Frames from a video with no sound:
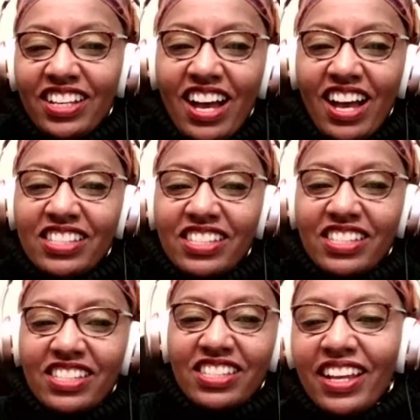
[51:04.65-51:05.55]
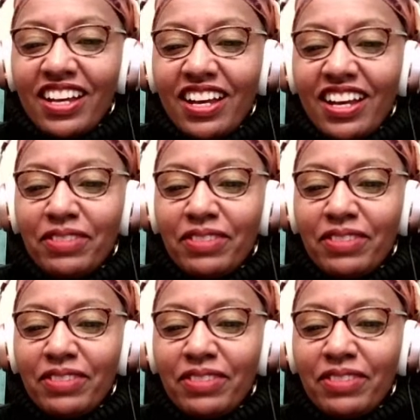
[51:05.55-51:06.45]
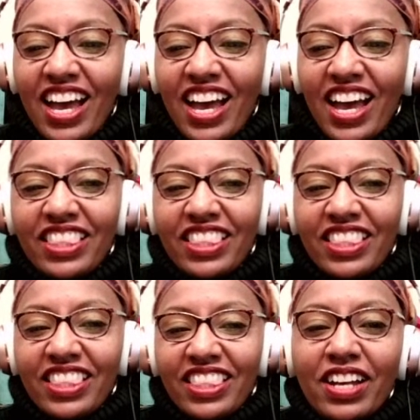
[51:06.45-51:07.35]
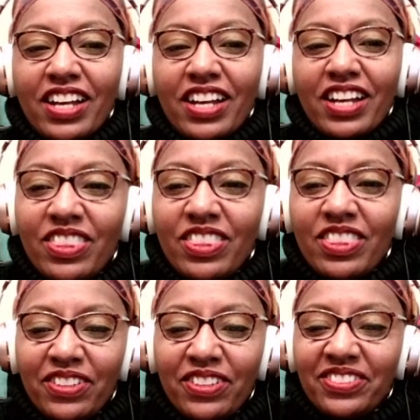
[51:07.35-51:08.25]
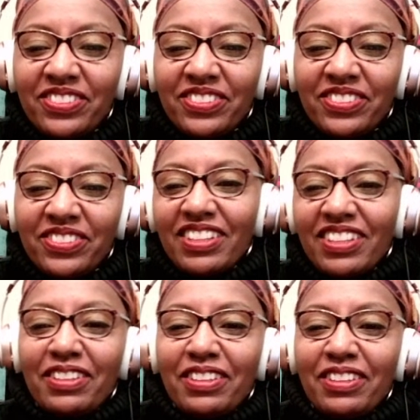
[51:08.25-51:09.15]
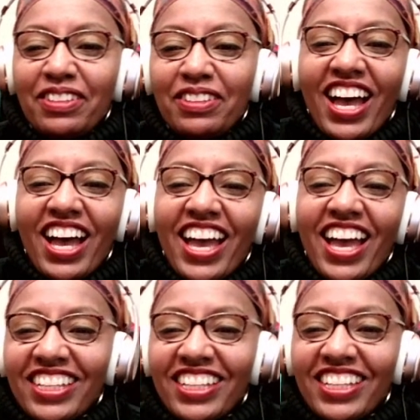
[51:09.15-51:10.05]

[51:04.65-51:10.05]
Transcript: Assalamu alaikum. Good night. Thank you for coming through. Bye.